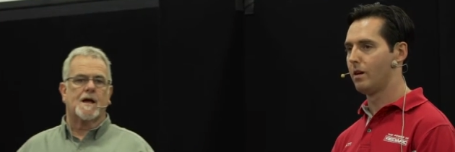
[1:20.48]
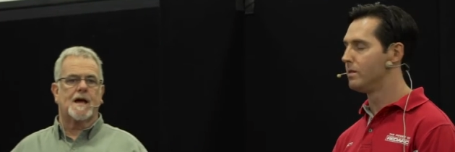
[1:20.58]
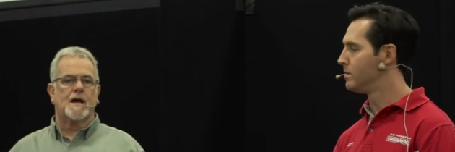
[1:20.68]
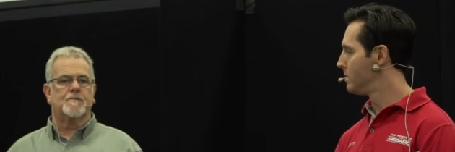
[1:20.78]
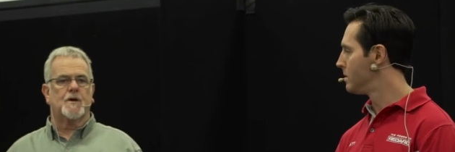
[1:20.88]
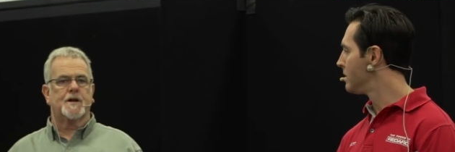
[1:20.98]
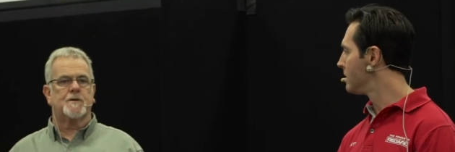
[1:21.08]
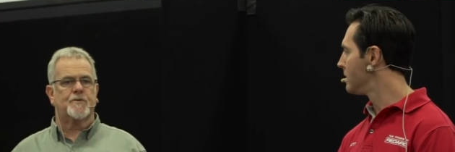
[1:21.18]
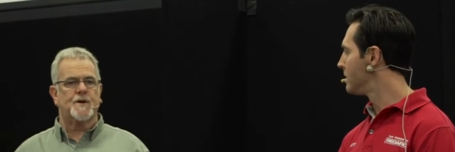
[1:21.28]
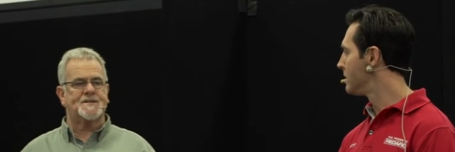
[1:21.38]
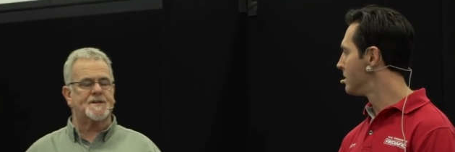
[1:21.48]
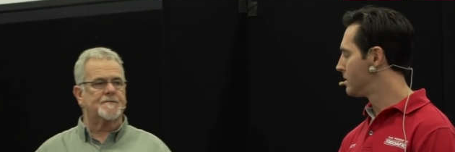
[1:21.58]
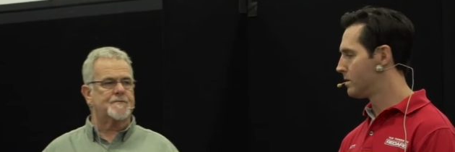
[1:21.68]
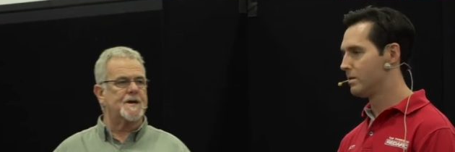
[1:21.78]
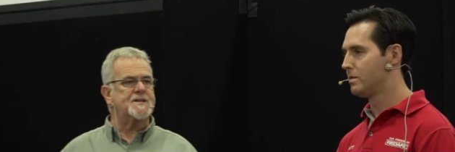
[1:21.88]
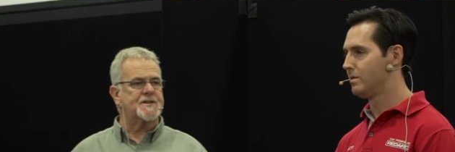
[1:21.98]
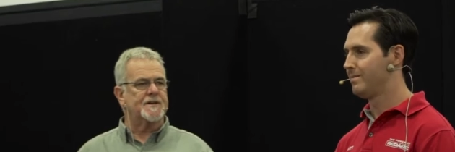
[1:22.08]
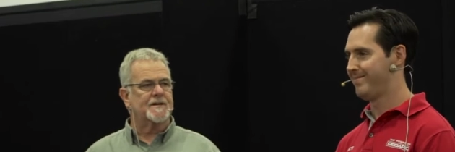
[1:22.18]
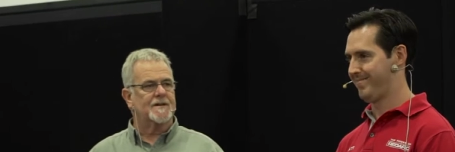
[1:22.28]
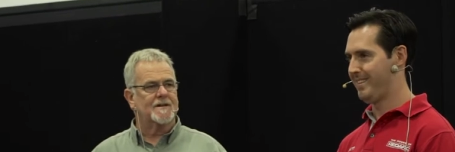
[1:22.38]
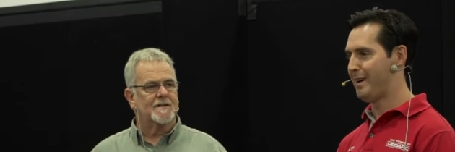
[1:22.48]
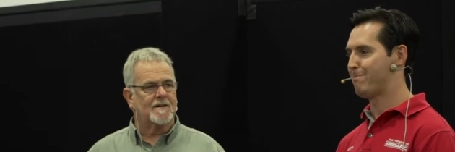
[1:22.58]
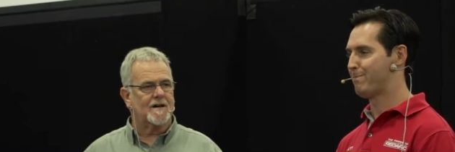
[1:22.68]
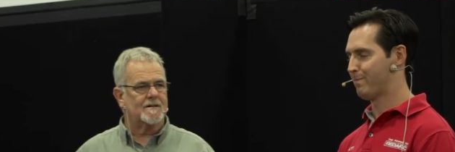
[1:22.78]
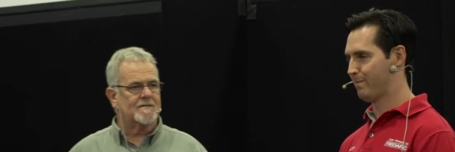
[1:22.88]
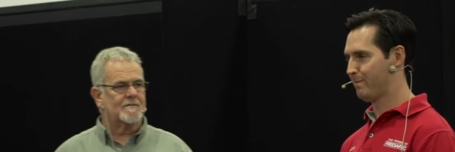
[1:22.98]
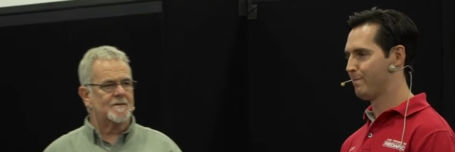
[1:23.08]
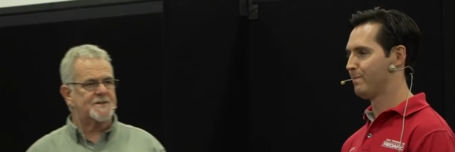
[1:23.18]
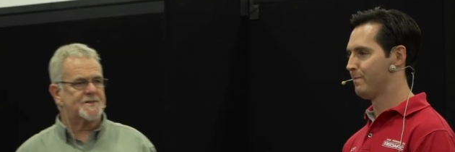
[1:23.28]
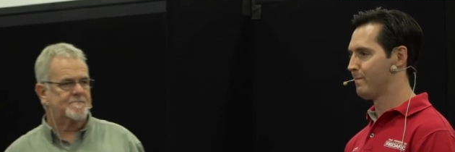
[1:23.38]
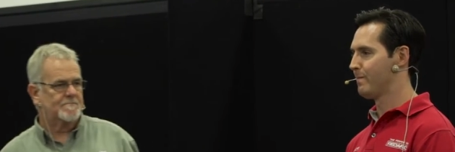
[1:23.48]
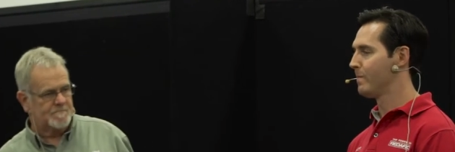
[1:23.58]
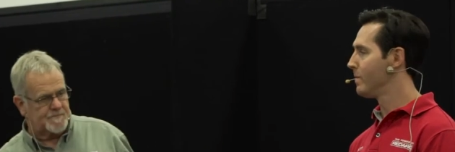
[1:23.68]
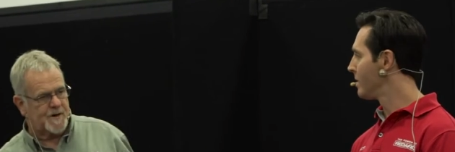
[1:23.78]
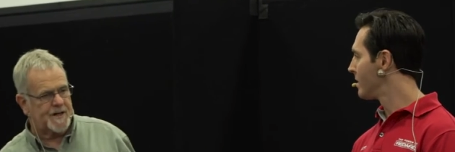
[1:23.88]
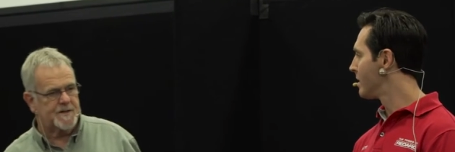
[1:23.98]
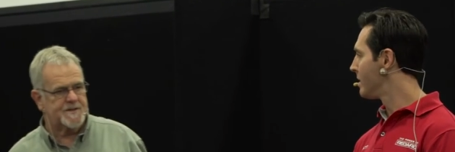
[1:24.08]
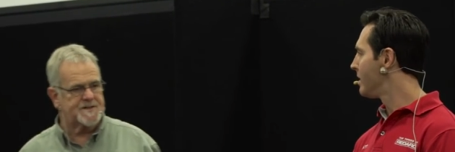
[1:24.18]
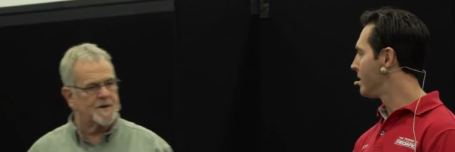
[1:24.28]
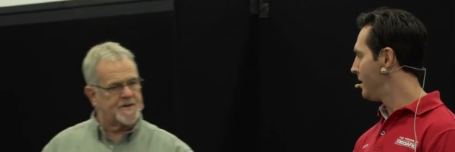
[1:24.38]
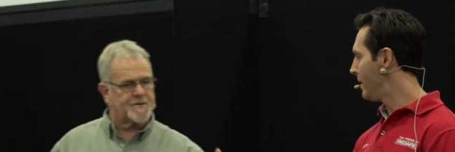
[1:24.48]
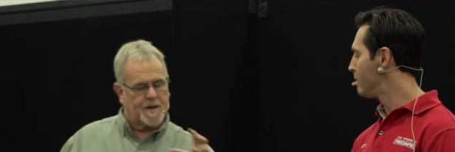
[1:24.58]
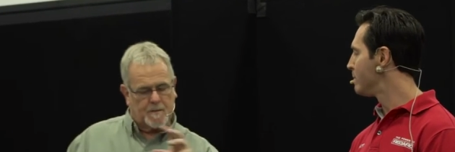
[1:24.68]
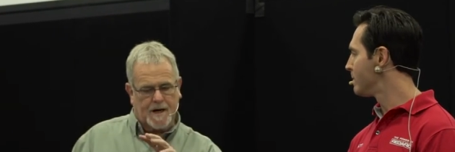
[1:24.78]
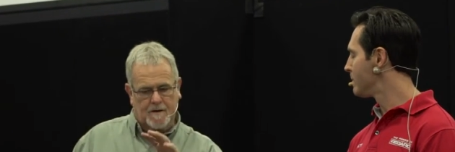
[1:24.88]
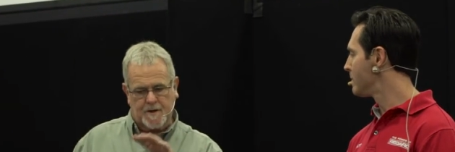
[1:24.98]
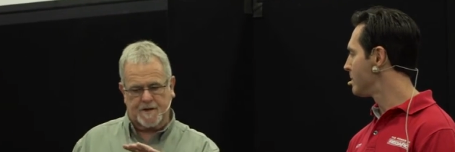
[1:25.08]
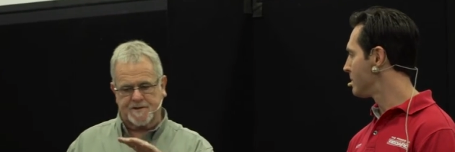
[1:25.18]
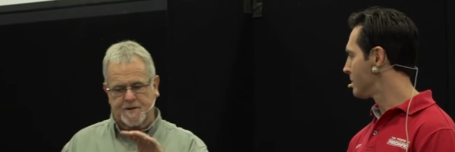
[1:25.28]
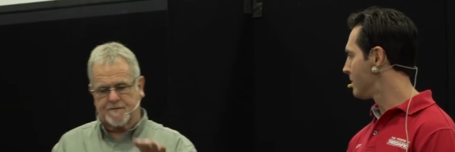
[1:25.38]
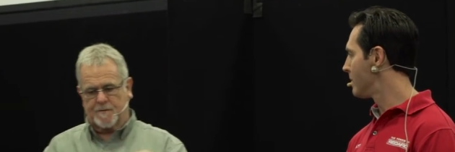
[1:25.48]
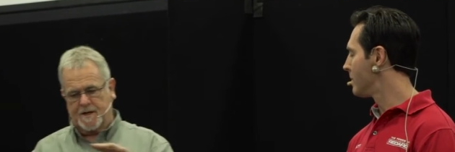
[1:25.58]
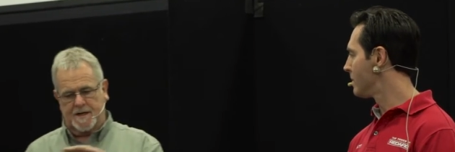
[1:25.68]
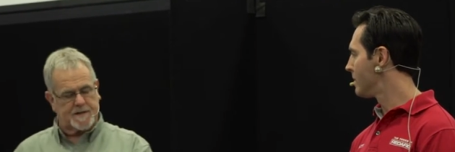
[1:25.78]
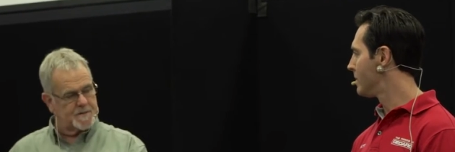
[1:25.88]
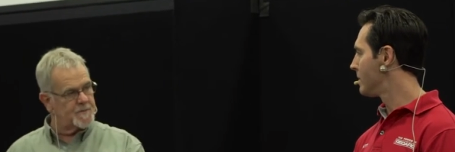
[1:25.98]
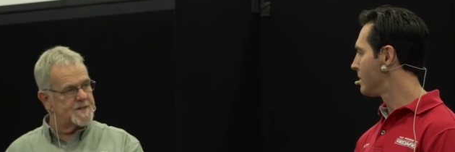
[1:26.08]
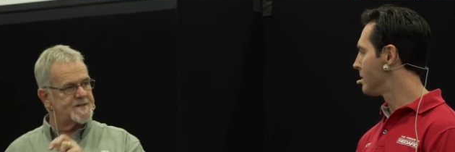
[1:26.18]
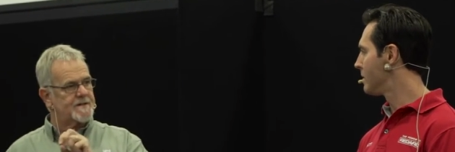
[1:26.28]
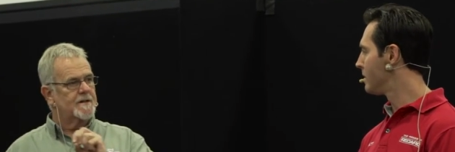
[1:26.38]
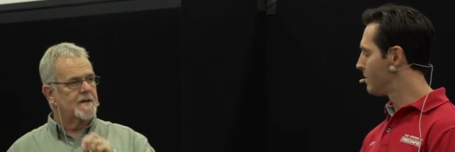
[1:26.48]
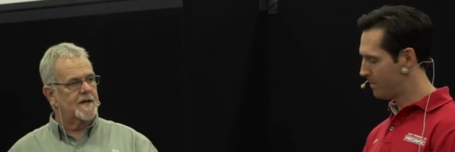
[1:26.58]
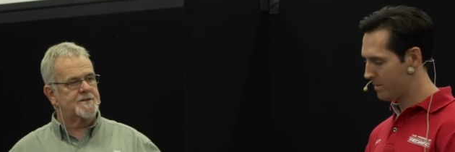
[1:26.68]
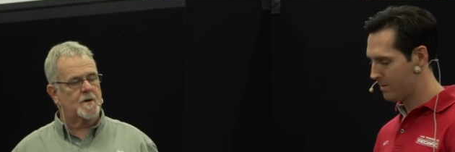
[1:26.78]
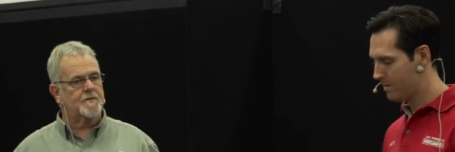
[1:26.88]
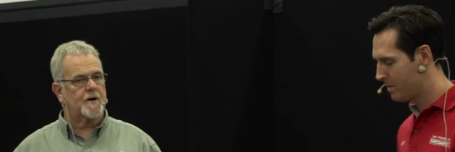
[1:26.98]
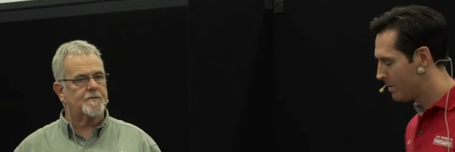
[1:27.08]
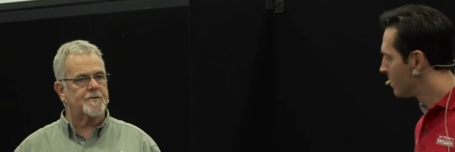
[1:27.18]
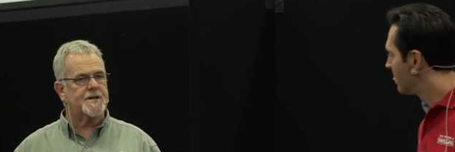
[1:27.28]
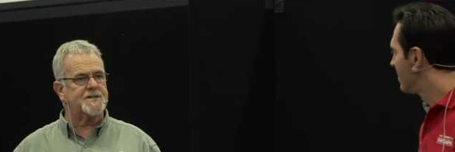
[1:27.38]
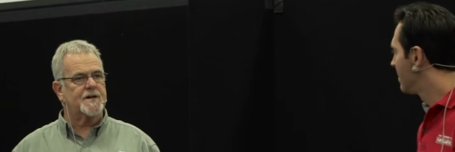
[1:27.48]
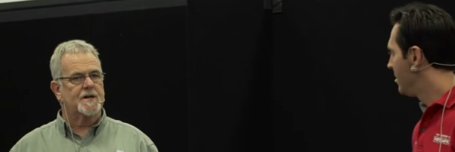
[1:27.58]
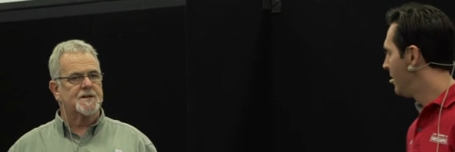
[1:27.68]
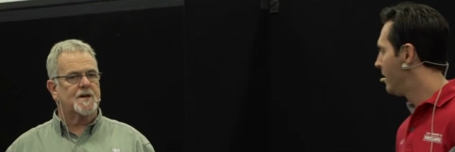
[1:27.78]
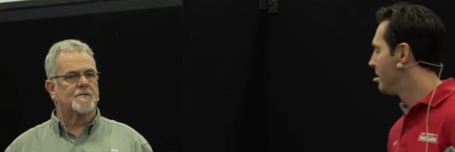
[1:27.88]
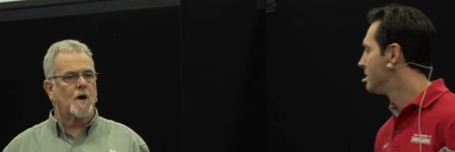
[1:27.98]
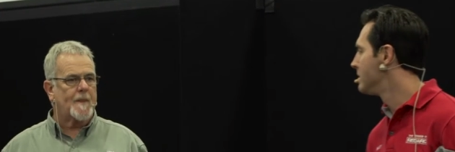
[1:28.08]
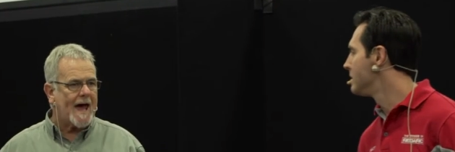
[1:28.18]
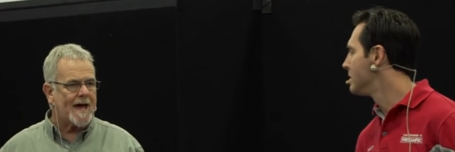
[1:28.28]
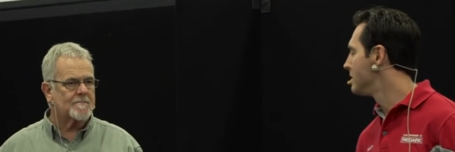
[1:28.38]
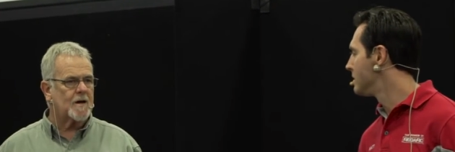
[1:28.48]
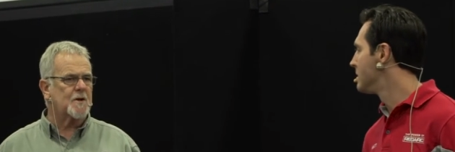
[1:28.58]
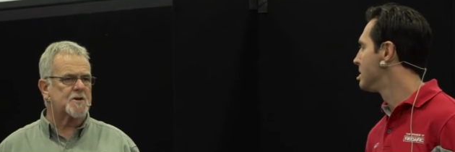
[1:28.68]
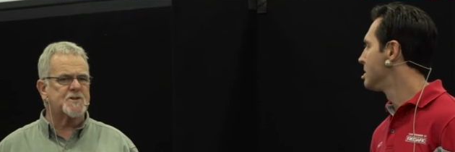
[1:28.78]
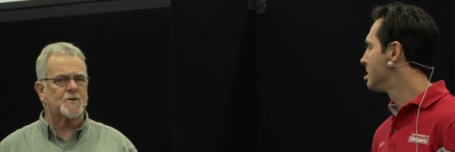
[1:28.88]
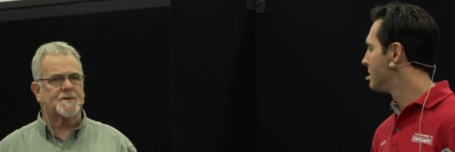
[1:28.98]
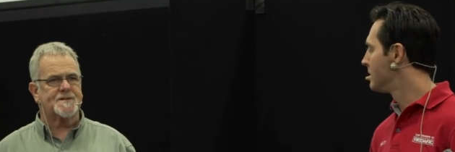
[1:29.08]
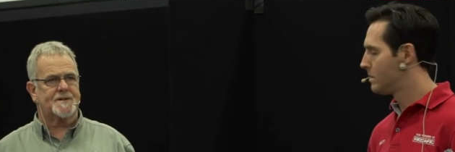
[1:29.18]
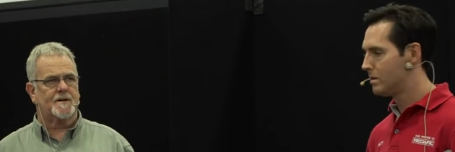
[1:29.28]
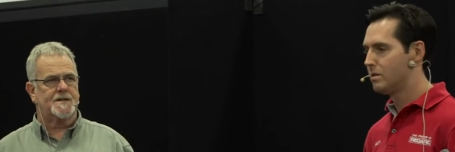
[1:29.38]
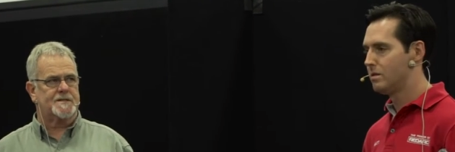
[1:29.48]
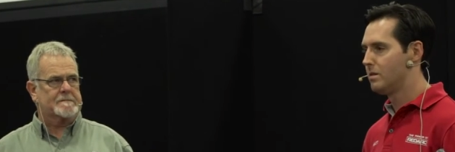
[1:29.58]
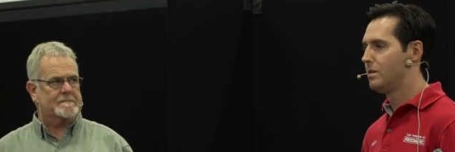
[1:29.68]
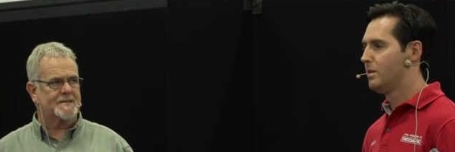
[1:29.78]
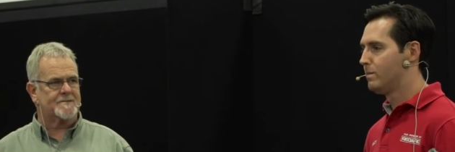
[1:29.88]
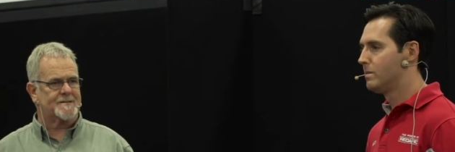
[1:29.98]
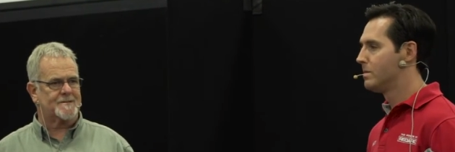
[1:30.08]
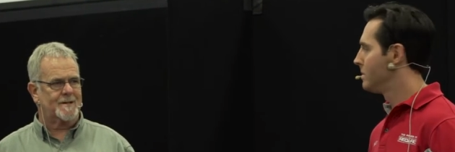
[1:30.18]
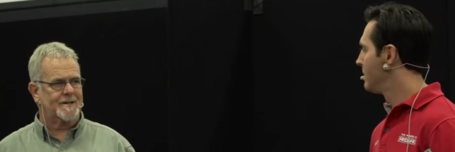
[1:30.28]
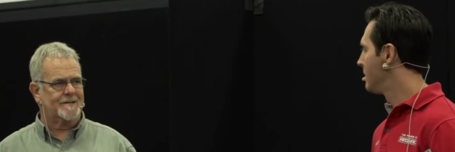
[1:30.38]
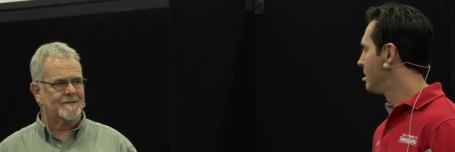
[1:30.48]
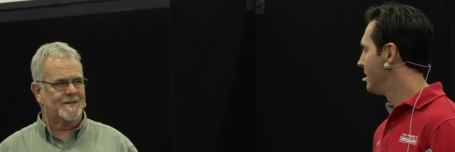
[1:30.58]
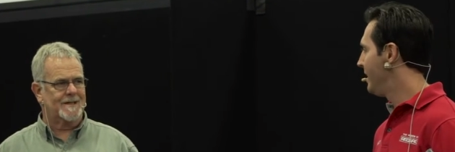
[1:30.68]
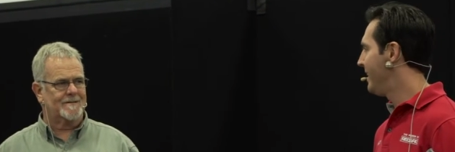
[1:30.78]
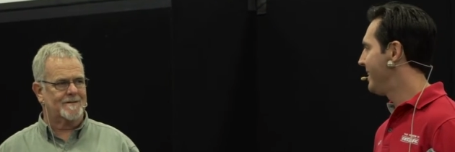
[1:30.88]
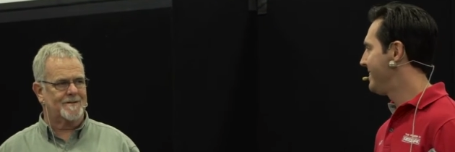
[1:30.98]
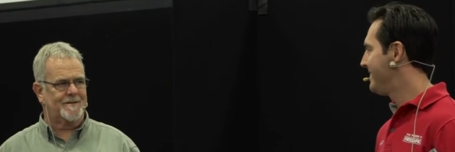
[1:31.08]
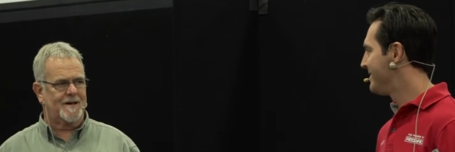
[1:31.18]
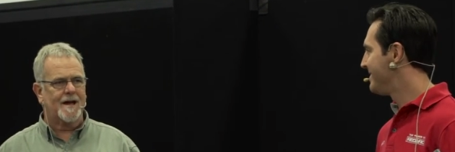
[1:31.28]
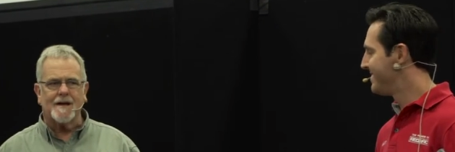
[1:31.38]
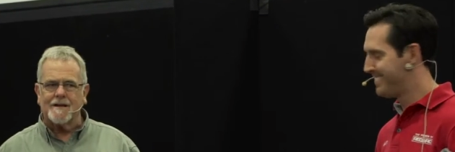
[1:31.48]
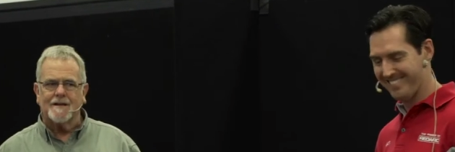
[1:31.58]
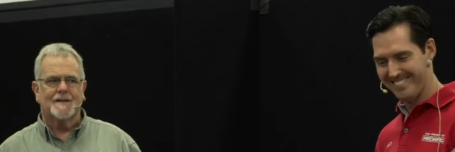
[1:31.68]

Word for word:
Speaker 1: okay, I've got a compressor fridge. Yep. Right. Which pretty good. It's not a yep. three-way. I've got a 240 and a compressor, a 12-volt fridge. Yeah. So I've got that. I'm not sure of the size. 120 litre, yeah. I think.